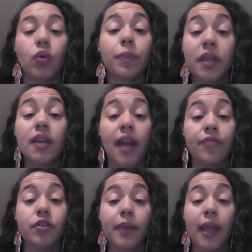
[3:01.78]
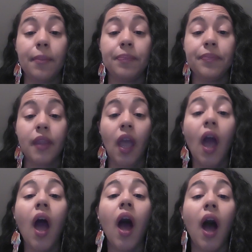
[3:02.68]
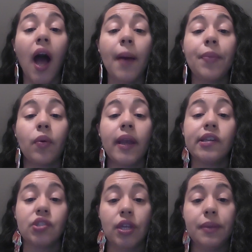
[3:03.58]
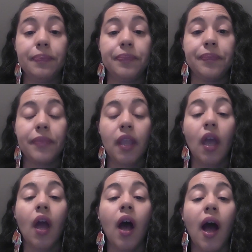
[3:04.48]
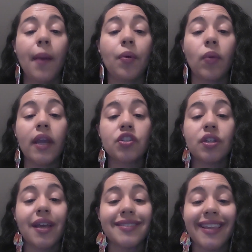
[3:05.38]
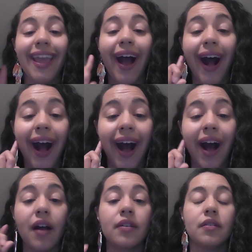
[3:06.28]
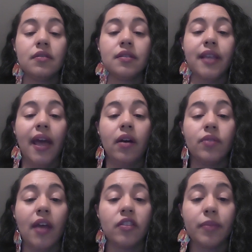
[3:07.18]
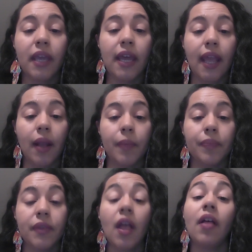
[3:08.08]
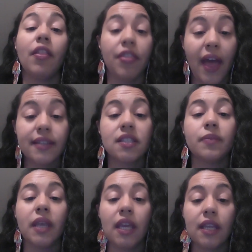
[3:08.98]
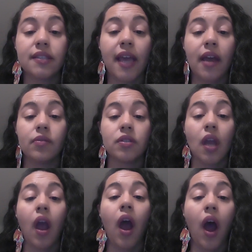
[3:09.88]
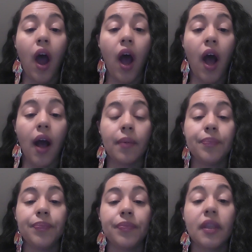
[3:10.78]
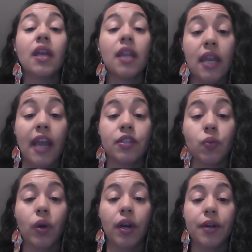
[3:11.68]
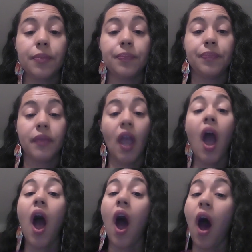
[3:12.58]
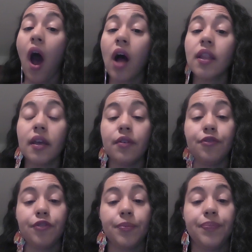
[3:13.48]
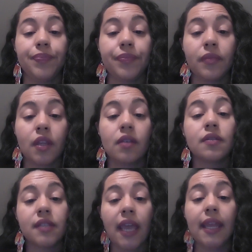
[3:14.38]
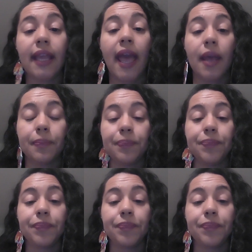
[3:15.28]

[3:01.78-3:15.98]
Repeat it after me. Operation. Operation has the ah sound at the beginning. That's the beginning sound. Ah. Next word. Olive. Say it again.